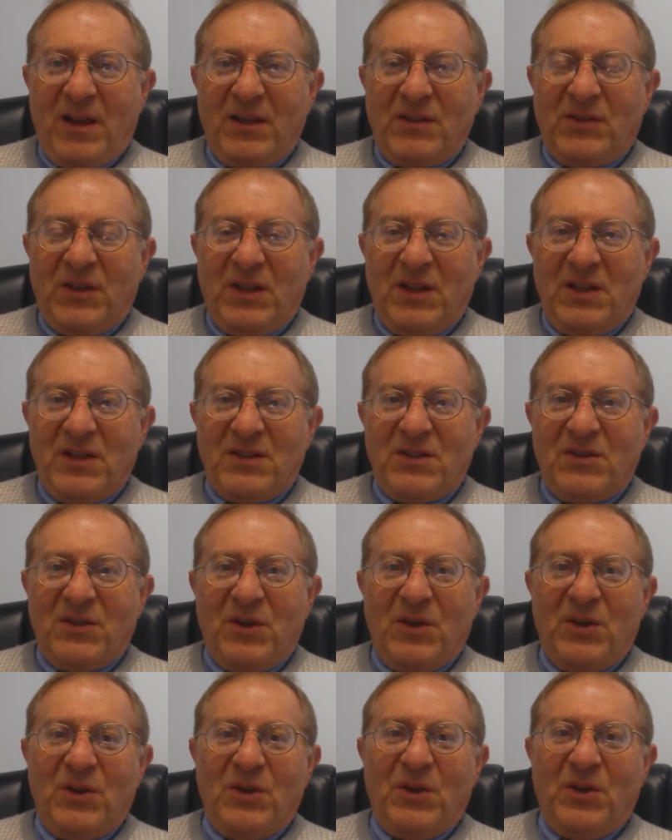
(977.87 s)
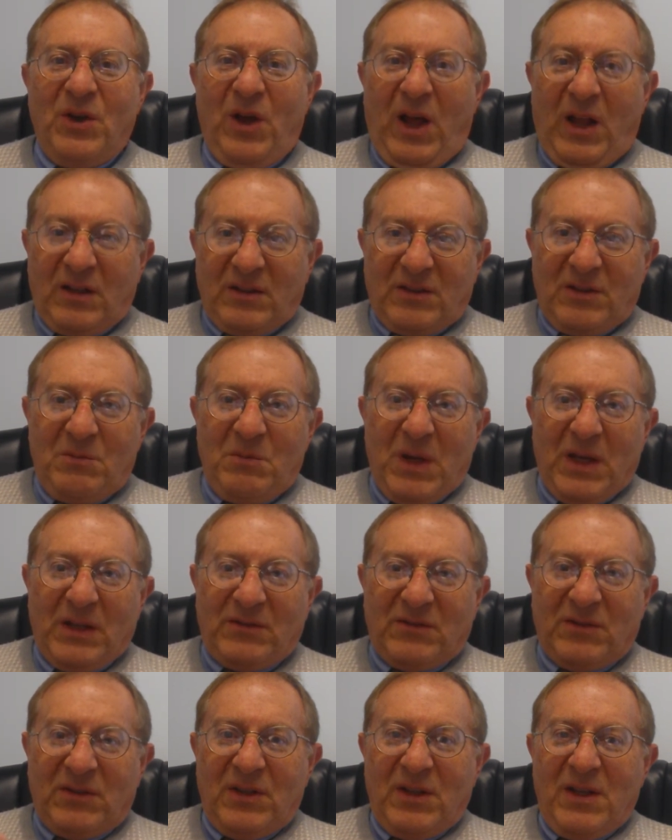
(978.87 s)
It is the
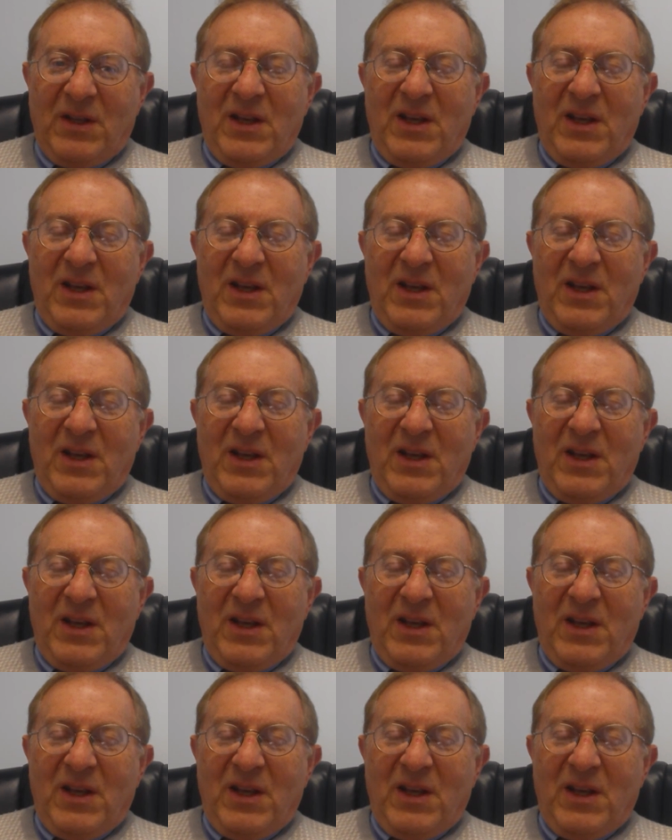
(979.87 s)
ultimate,